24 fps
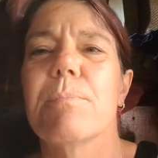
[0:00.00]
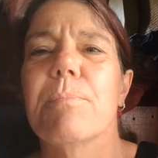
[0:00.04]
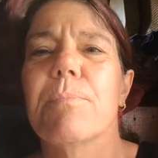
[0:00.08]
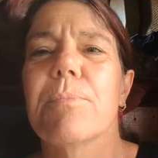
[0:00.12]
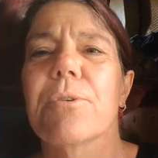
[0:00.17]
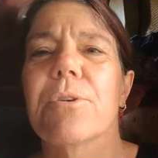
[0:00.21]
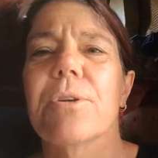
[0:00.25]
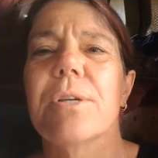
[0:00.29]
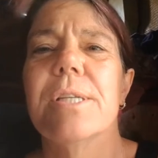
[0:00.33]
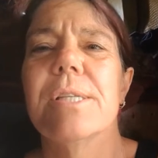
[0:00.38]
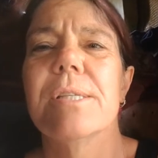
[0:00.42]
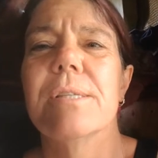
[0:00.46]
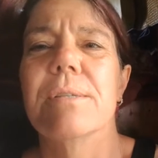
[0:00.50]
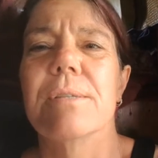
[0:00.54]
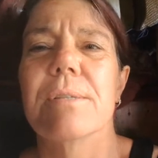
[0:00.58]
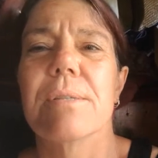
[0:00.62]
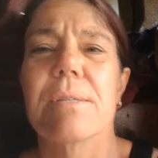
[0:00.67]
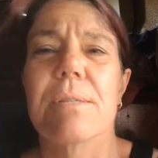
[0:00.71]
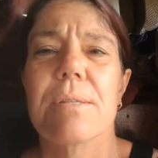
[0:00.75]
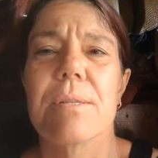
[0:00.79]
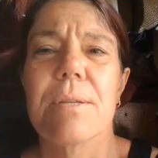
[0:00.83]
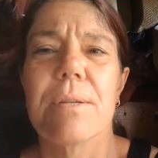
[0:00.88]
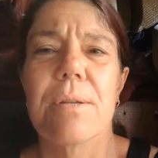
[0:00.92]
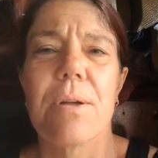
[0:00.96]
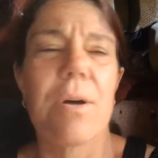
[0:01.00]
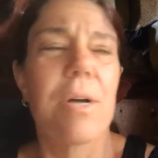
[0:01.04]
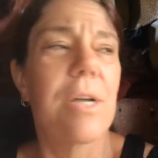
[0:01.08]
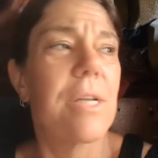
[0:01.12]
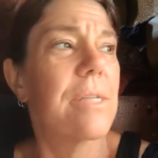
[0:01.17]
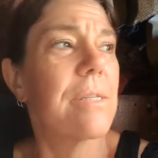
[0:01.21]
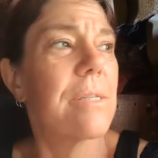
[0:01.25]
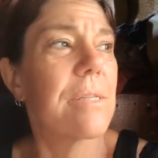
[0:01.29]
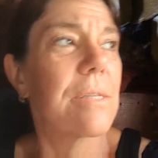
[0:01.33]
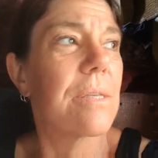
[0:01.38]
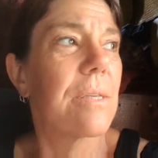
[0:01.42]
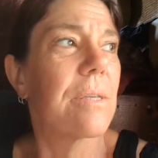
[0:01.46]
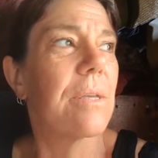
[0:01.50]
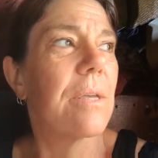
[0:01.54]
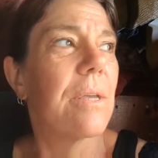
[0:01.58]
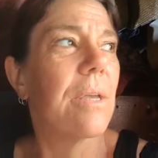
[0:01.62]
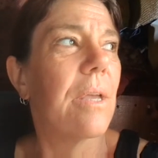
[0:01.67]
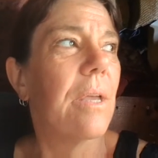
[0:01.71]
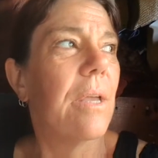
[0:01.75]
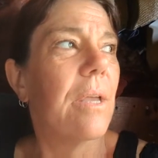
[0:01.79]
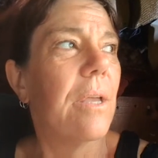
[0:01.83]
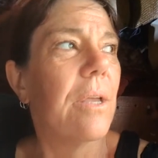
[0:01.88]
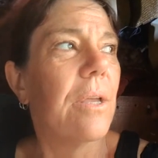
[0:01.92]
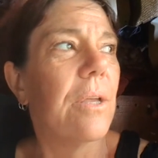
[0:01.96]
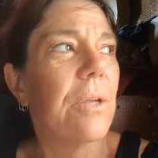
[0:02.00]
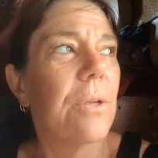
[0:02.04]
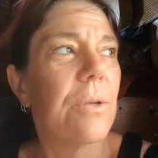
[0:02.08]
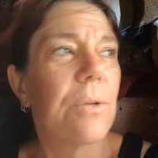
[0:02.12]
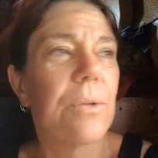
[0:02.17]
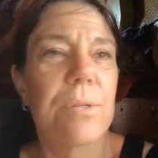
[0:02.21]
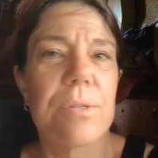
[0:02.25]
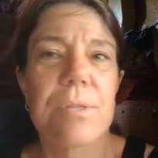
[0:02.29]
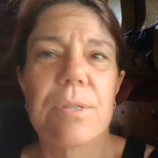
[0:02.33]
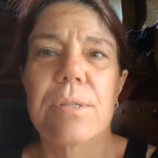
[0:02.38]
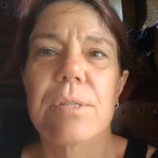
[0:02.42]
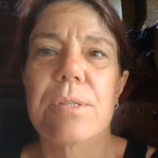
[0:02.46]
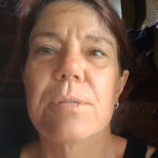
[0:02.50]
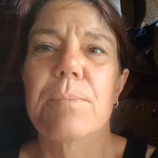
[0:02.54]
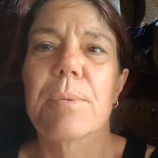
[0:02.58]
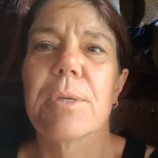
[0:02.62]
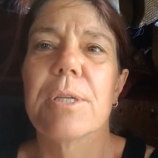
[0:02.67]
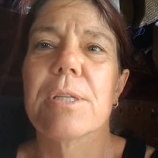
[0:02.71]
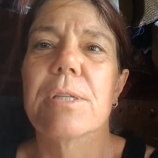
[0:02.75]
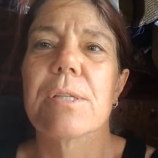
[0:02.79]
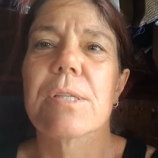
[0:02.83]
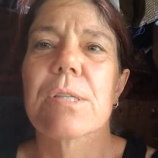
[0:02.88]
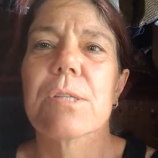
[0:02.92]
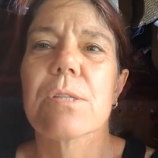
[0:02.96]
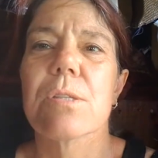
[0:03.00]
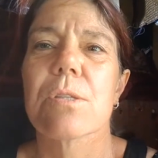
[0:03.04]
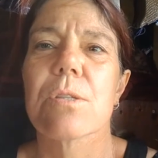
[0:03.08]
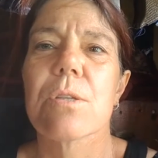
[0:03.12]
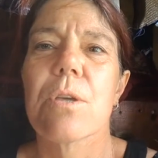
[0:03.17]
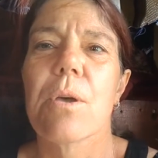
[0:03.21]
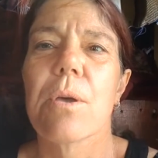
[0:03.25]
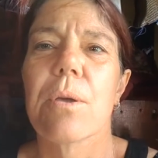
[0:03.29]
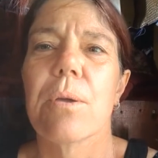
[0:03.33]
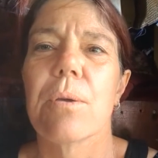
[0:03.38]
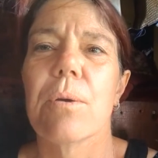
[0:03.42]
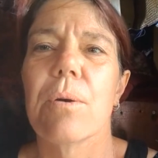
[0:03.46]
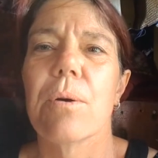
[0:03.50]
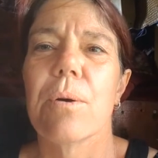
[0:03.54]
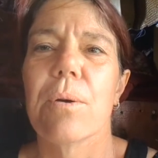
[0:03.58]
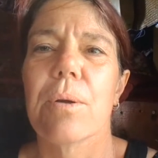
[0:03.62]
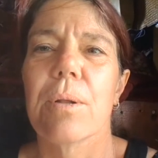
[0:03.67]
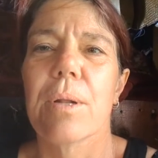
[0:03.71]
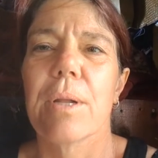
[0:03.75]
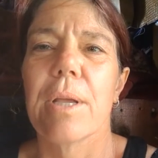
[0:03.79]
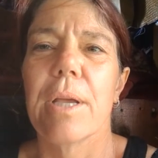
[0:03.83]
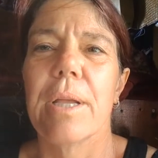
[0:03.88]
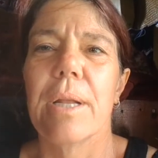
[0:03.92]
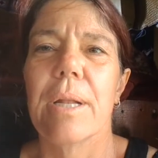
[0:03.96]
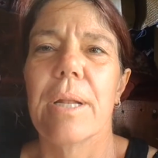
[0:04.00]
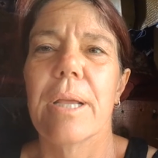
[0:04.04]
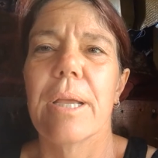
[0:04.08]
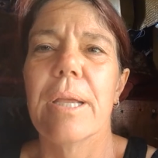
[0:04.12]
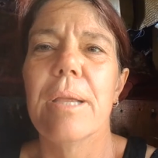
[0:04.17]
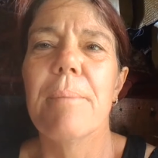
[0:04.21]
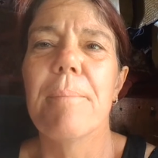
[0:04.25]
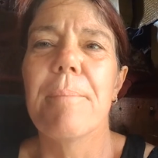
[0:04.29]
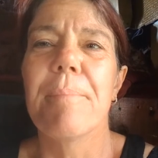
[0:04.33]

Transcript: breeze is nice because it's been so hot lately.